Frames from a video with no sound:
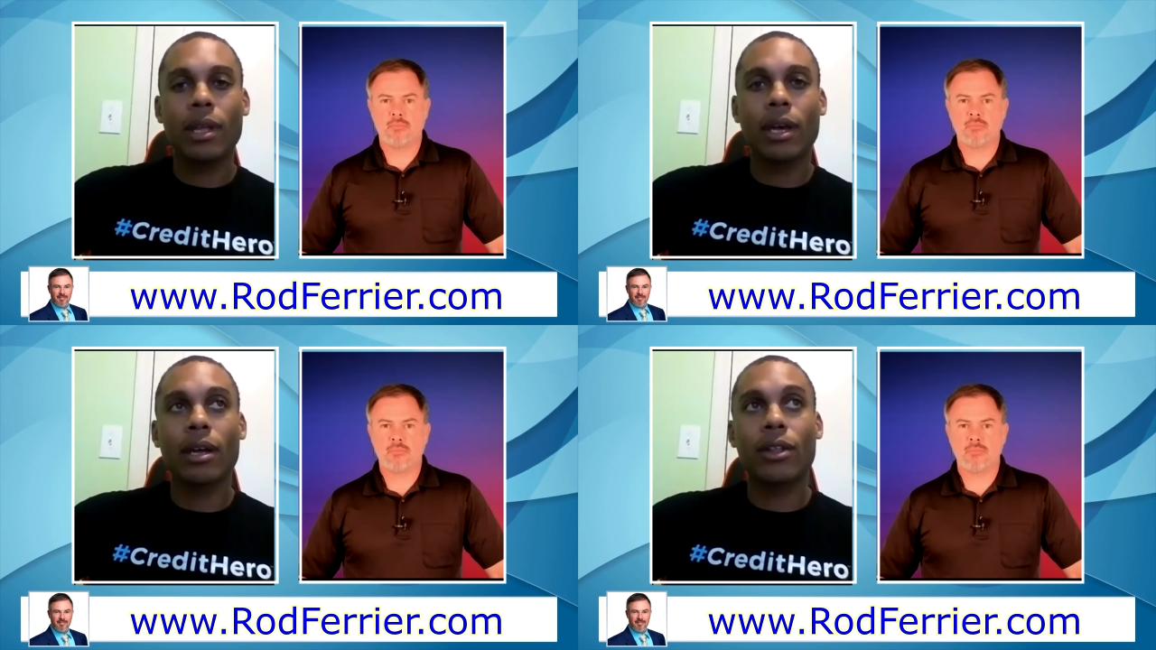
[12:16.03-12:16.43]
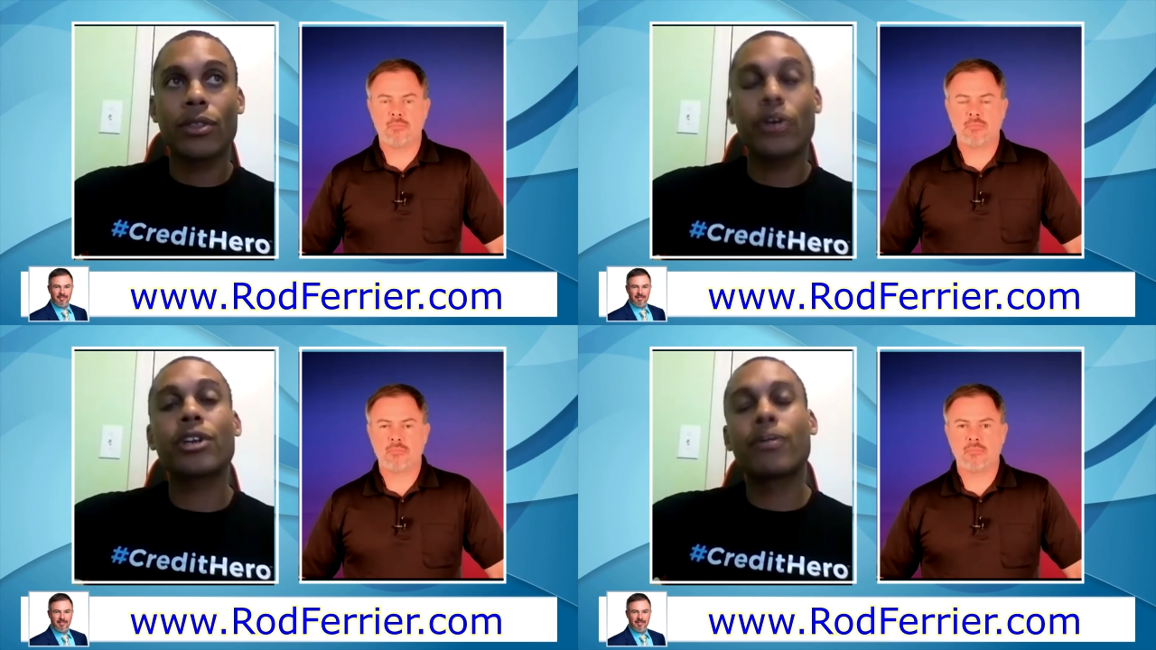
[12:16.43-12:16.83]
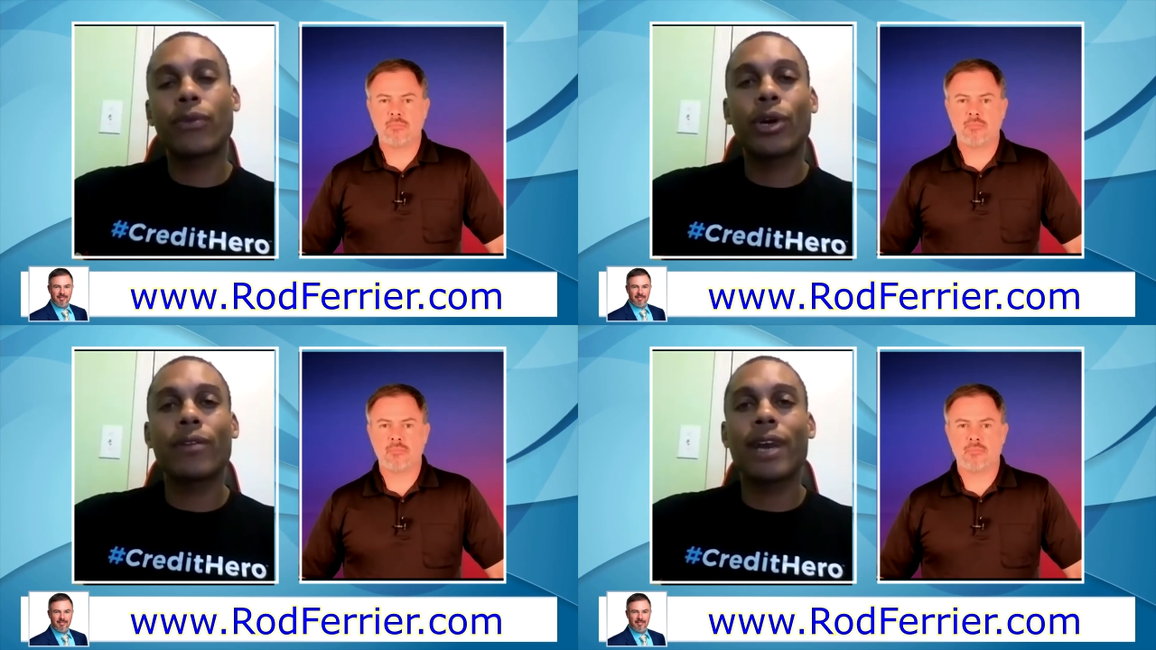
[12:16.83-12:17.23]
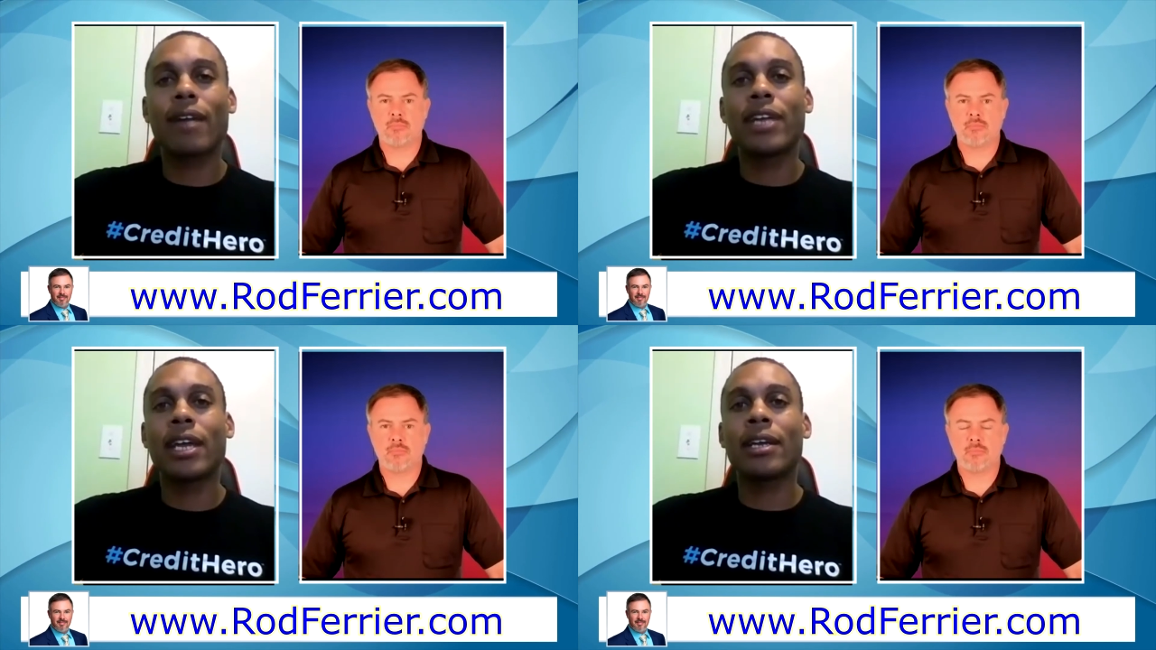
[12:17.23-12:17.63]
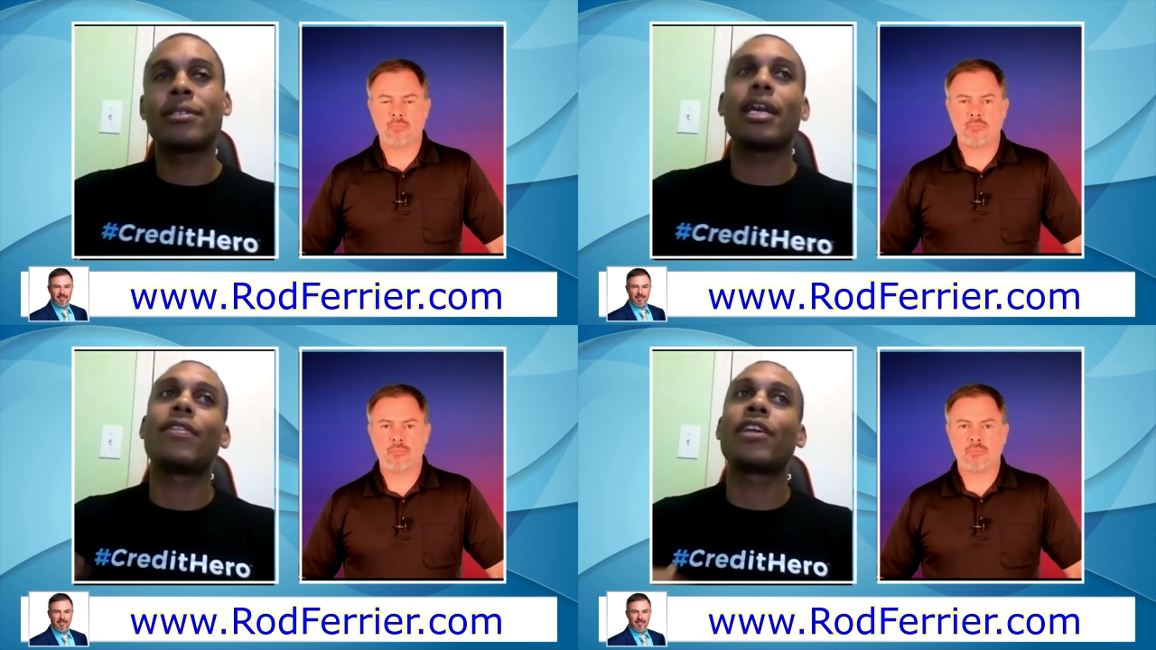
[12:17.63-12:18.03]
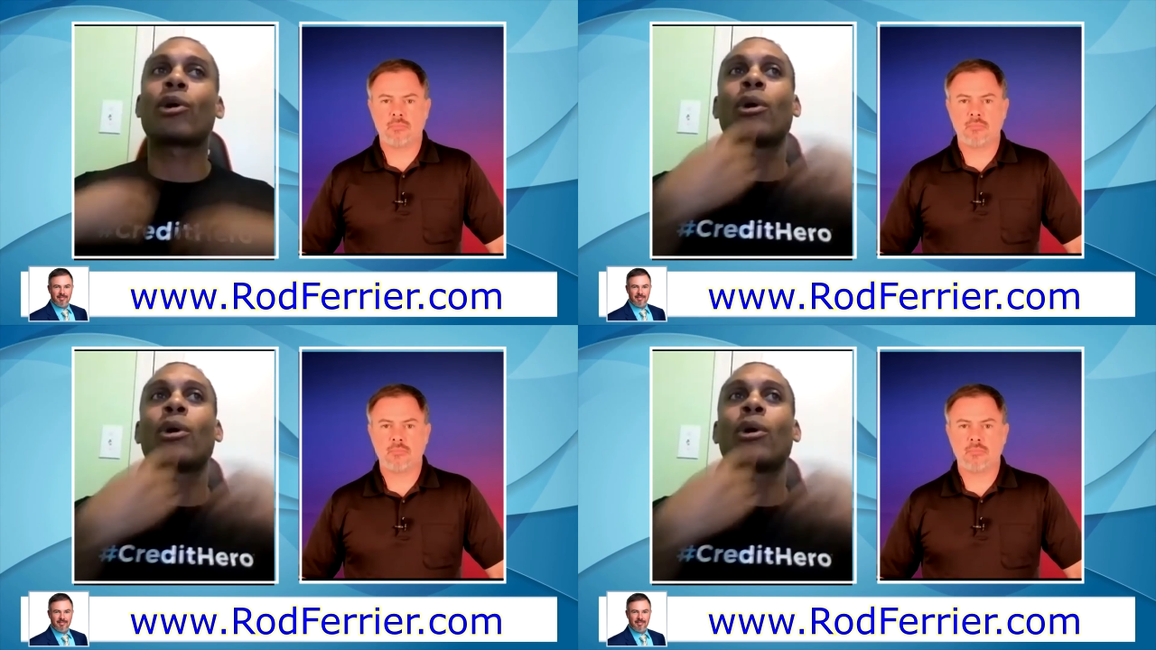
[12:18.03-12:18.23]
Speaker 1: uh, thirty to forty-five days, and then going